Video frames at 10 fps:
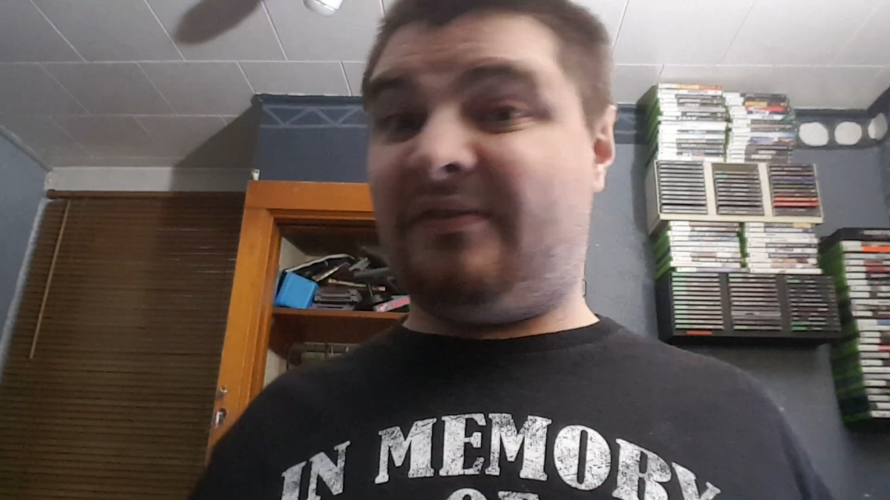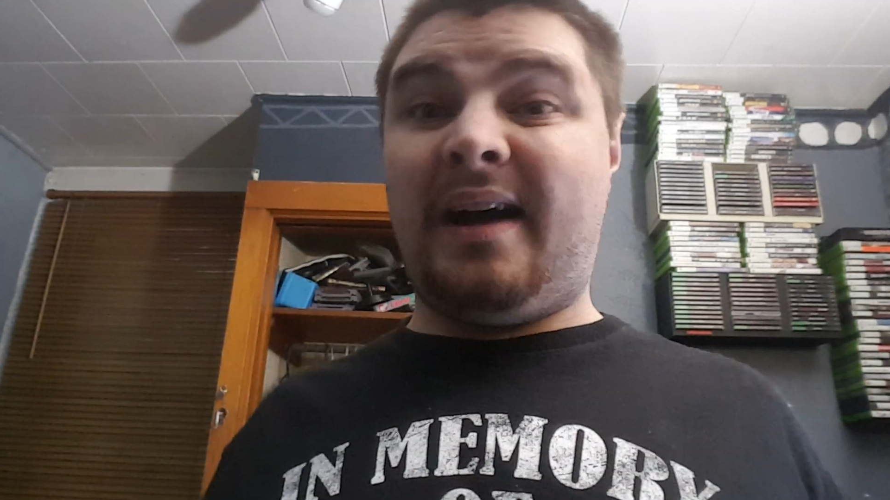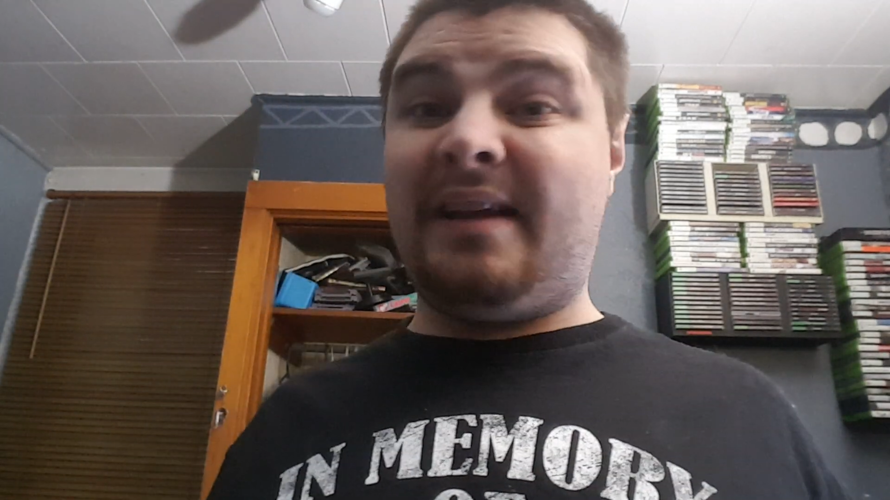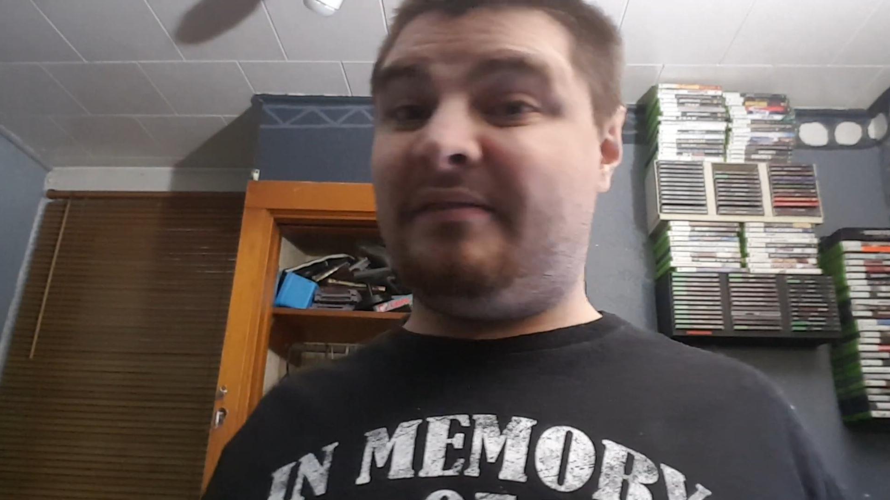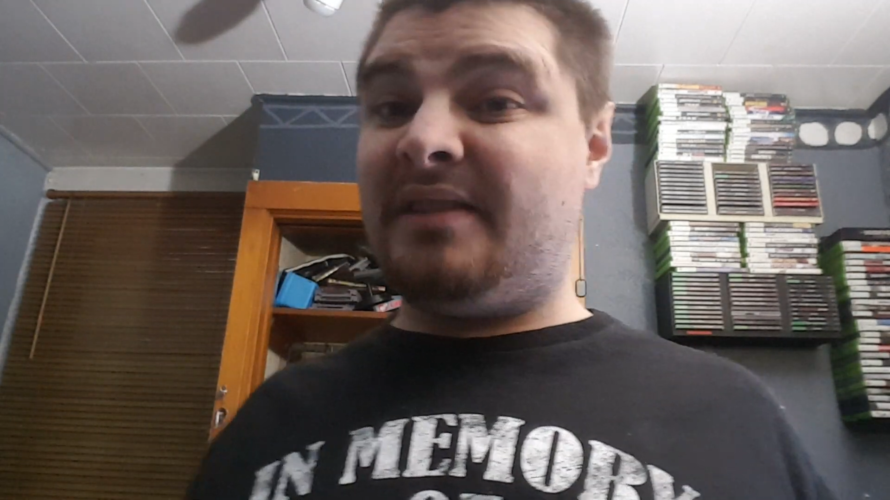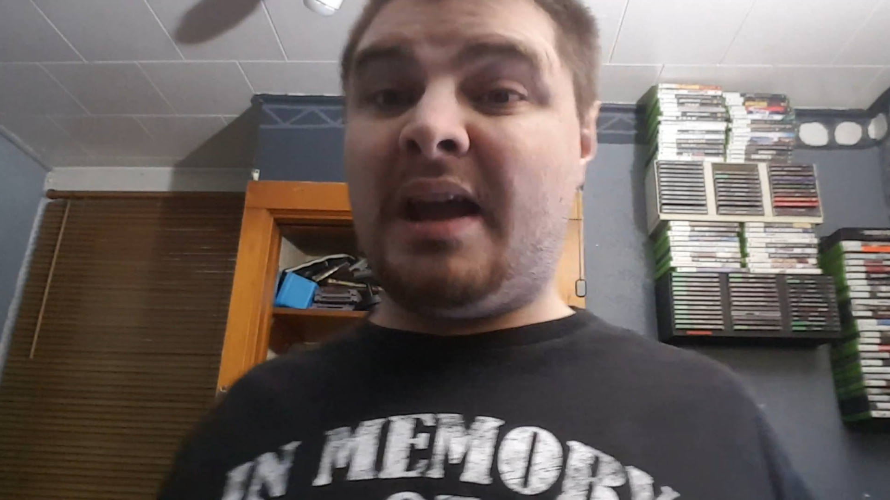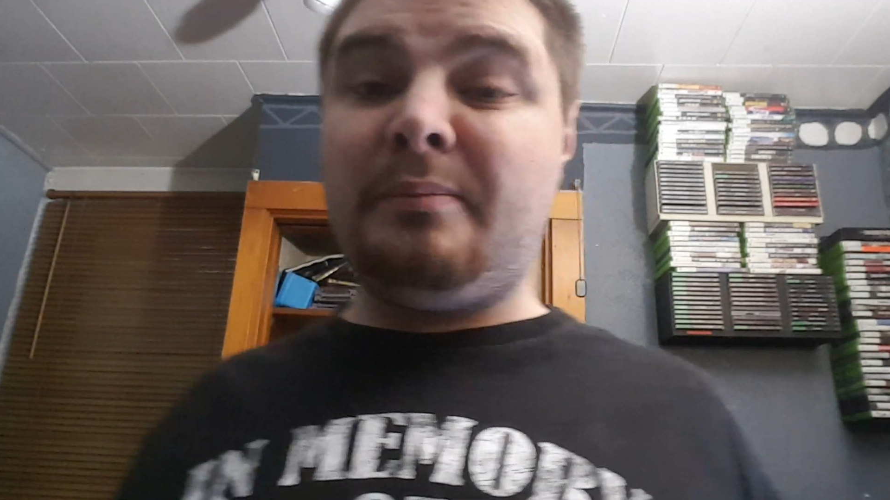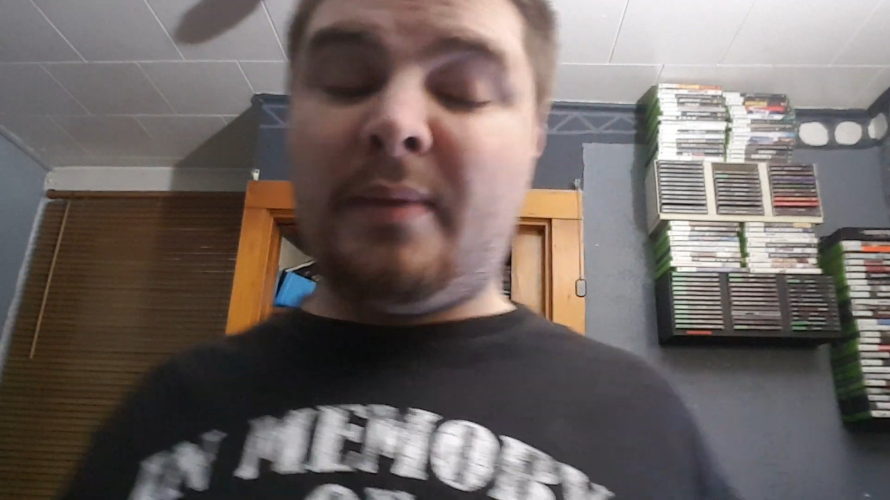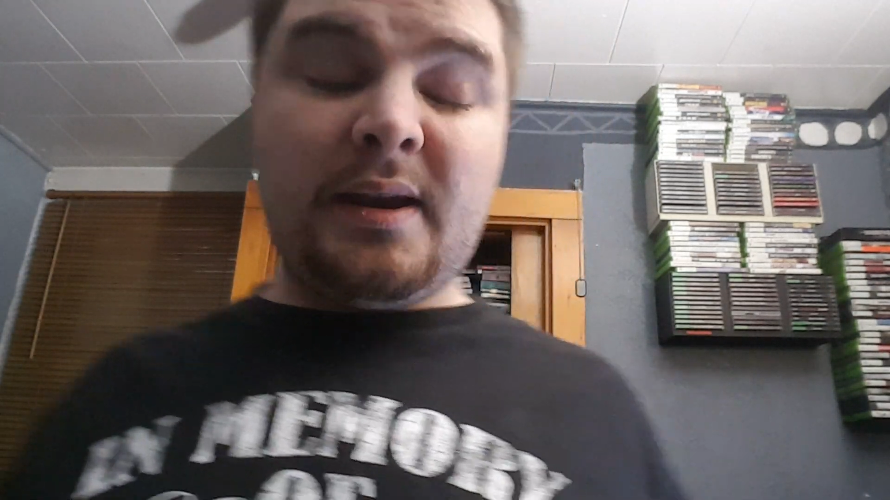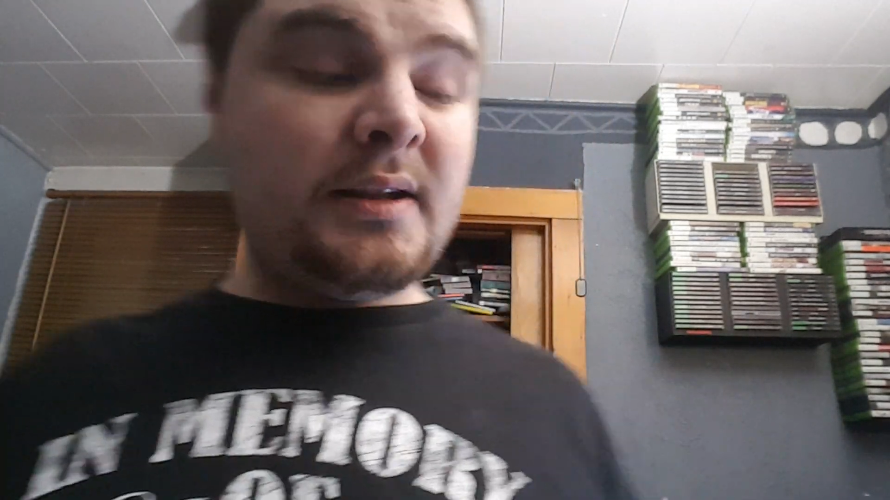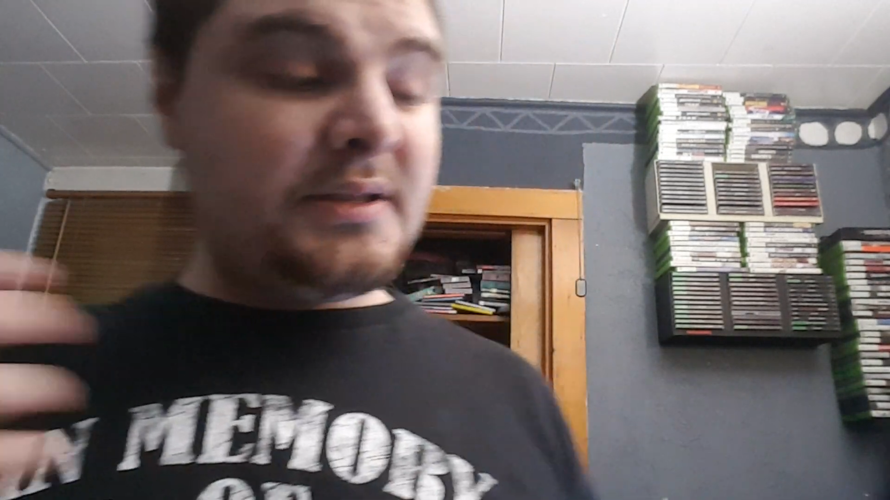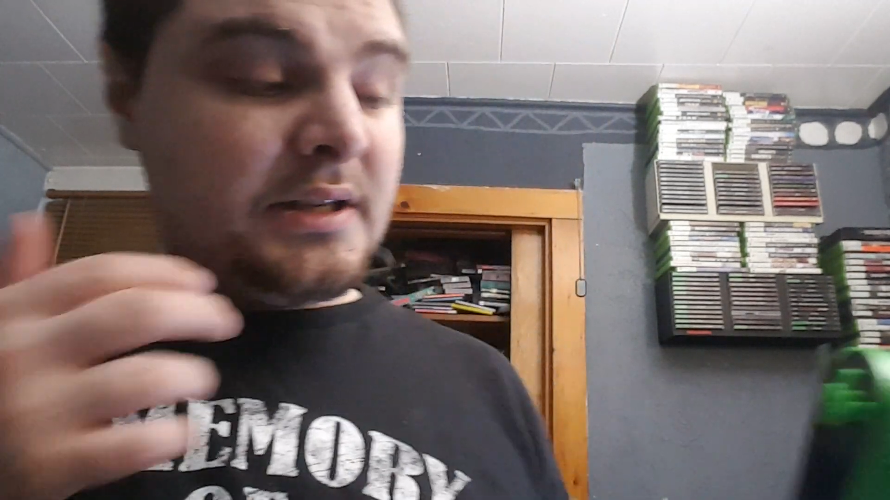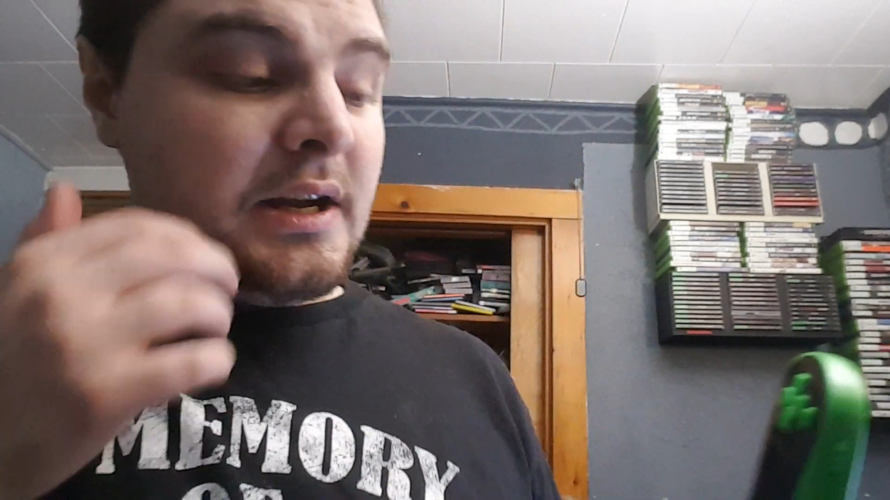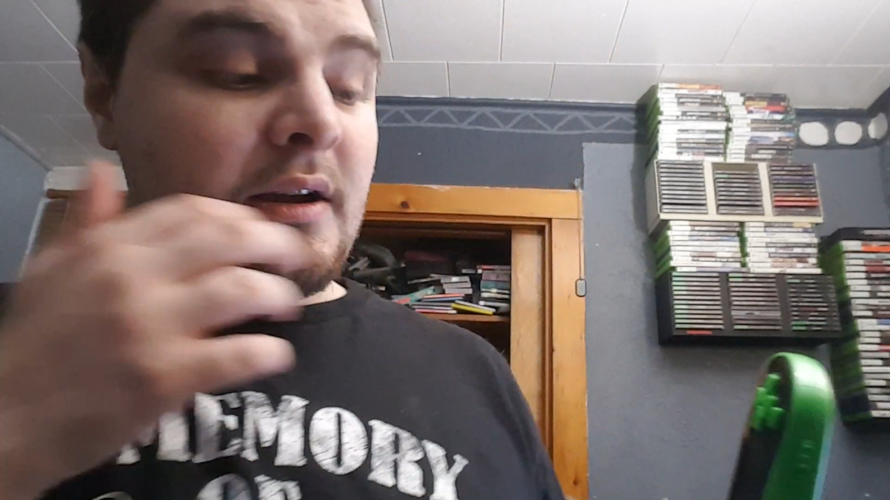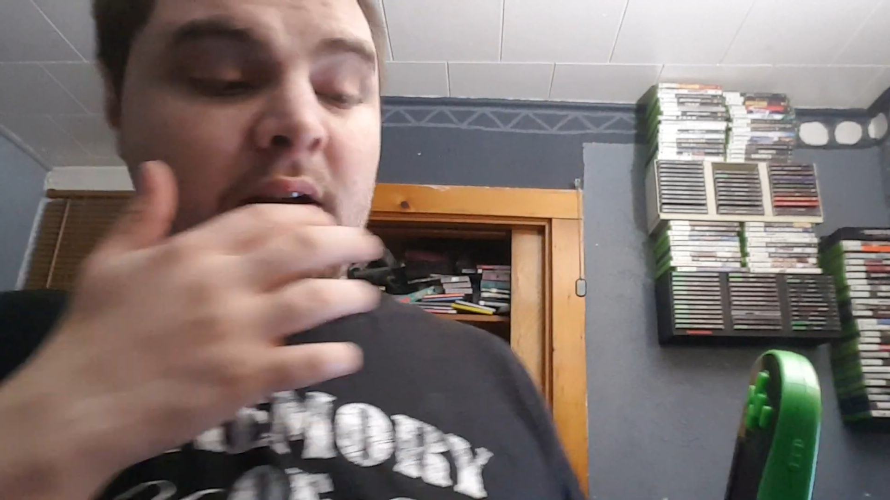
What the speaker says: 5-10 minutes